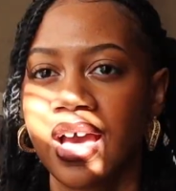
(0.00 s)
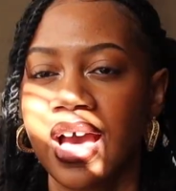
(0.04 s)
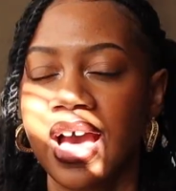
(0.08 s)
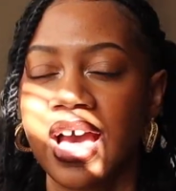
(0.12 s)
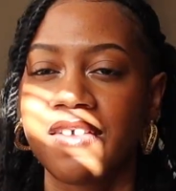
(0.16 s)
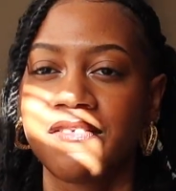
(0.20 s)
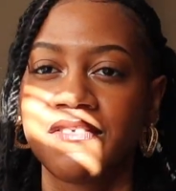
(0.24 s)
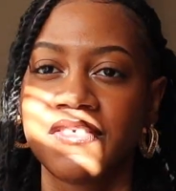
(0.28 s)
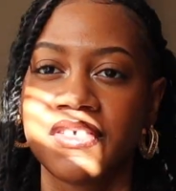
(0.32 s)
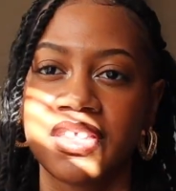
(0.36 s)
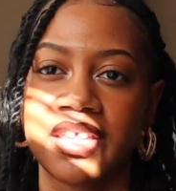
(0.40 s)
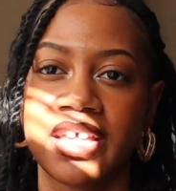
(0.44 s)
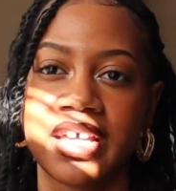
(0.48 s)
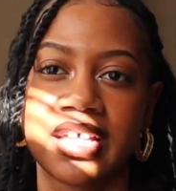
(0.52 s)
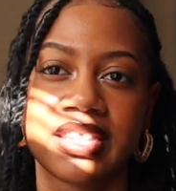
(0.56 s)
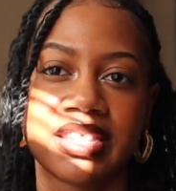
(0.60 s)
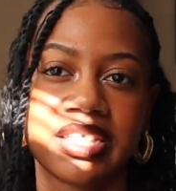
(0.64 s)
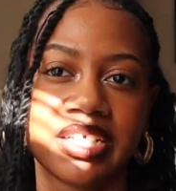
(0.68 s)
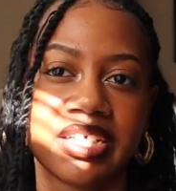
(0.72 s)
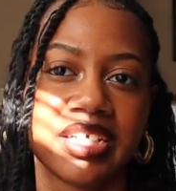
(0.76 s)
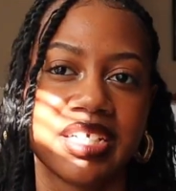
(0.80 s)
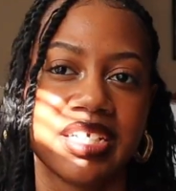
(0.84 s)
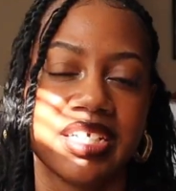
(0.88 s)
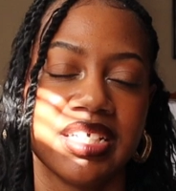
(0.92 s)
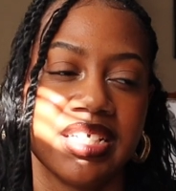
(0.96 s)
I feel like
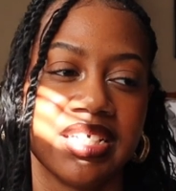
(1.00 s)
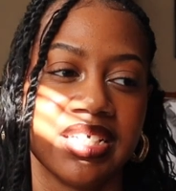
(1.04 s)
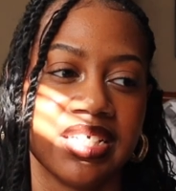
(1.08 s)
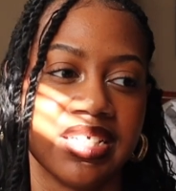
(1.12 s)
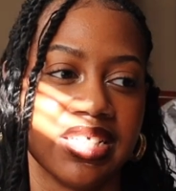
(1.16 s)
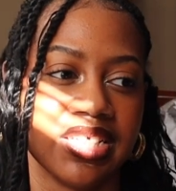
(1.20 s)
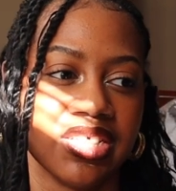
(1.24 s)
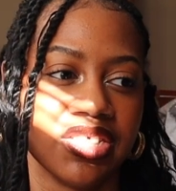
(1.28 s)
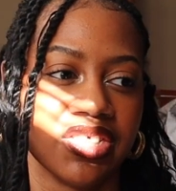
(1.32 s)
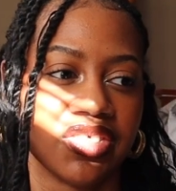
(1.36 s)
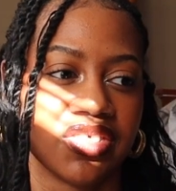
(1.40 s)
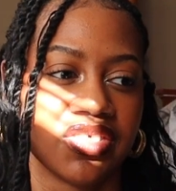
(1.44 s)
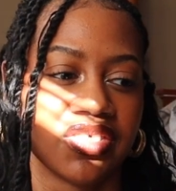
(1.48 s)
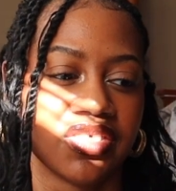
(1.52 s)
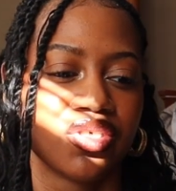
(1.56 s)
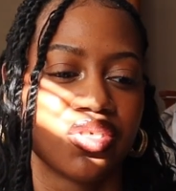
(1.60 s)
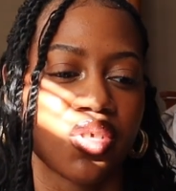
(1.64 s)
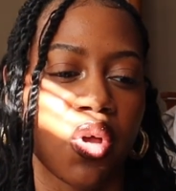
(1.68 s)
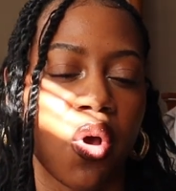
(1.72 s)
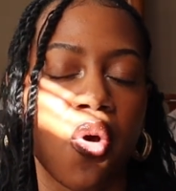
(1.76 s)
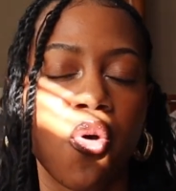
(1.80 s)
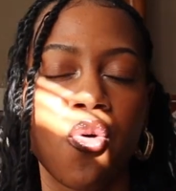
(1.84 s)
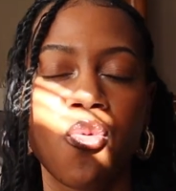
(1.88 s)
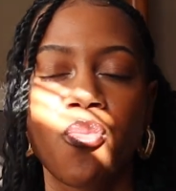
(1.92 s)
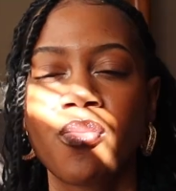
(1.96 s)
there is
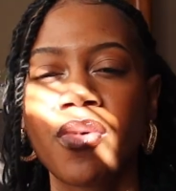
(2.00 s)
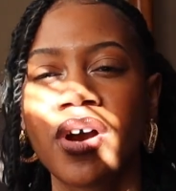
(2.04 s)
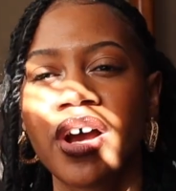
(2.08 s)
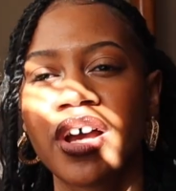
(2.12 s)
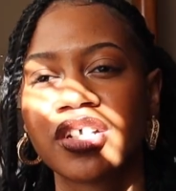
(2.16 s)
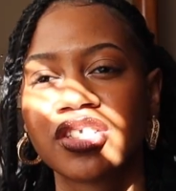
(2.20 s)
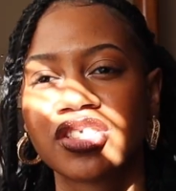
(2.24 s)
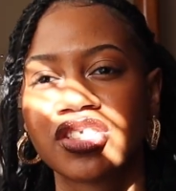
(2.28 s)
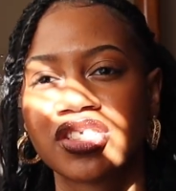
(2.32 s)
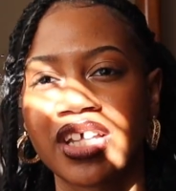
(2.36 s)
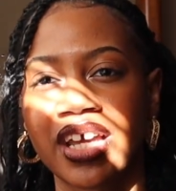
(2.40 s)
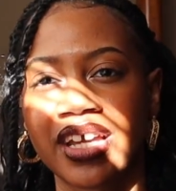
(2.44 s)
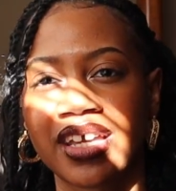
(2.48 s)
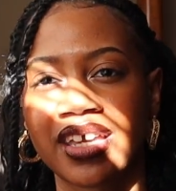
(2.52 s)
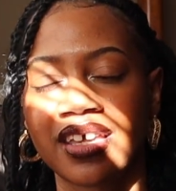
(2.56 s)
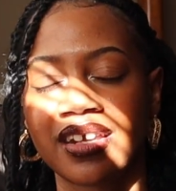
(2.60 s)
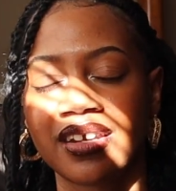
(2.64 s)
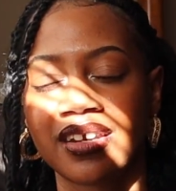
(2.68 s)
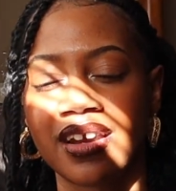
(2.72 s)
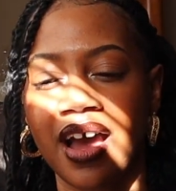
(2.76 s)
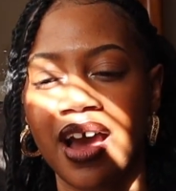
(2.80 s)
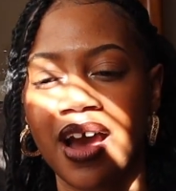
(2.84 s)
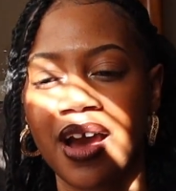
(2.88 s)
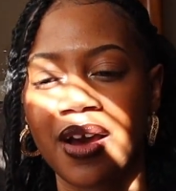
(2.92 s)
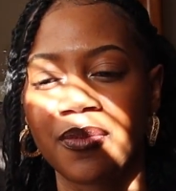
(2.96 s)
so much that
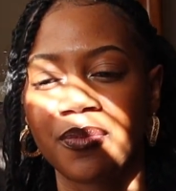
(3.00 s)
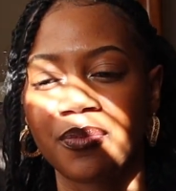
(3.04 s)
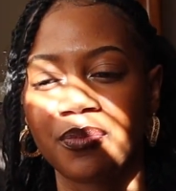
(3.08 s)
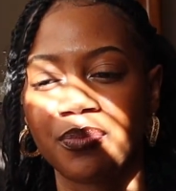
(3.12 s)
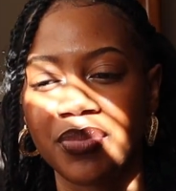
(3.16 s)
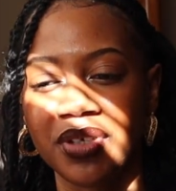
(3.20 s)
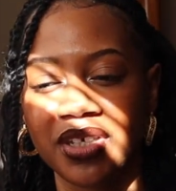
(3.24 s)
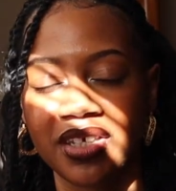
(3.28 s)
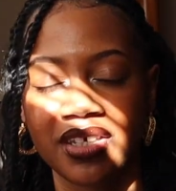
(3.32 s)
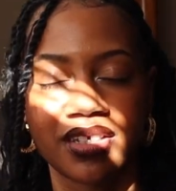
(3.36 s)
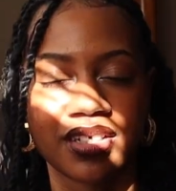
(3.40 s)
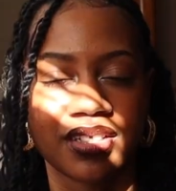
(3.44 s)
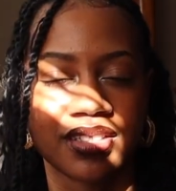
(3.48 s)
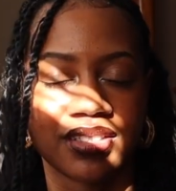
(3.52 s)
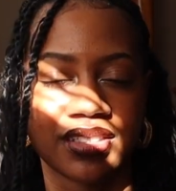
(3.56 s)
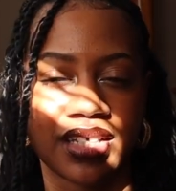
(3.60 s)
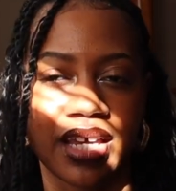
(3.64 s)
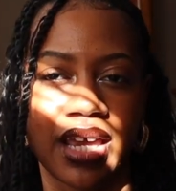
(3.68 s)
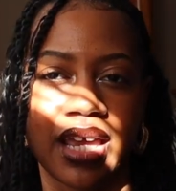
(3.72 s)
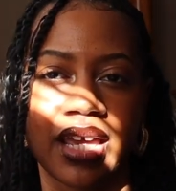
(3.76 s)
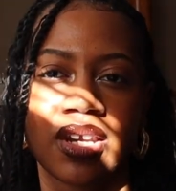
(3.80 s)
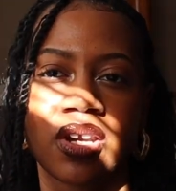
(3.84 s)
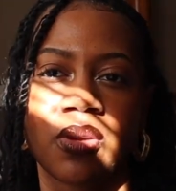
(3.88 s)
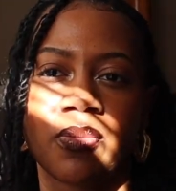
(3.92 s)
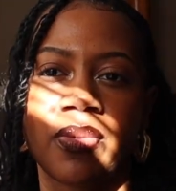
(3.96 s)
cannot be
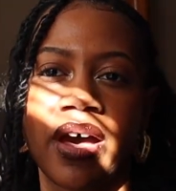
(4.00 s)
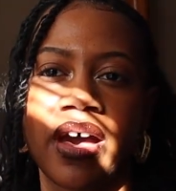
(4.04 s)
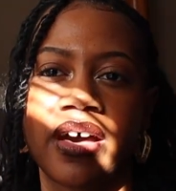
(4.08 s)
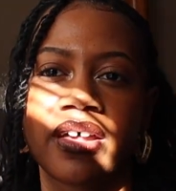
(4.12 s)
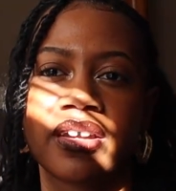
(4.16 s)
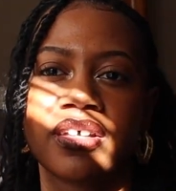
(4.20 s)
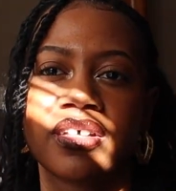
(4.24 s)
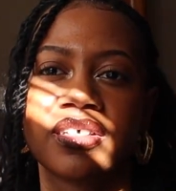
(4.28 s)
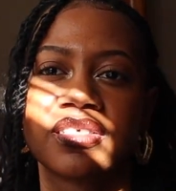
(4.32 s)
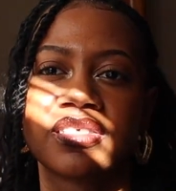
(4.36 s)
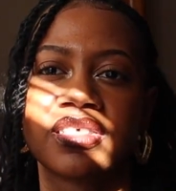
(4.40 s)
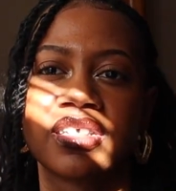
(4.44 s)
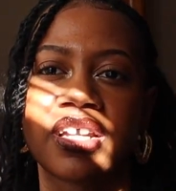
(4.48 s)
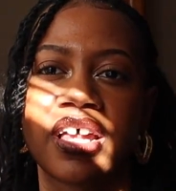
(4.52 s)
contained about us.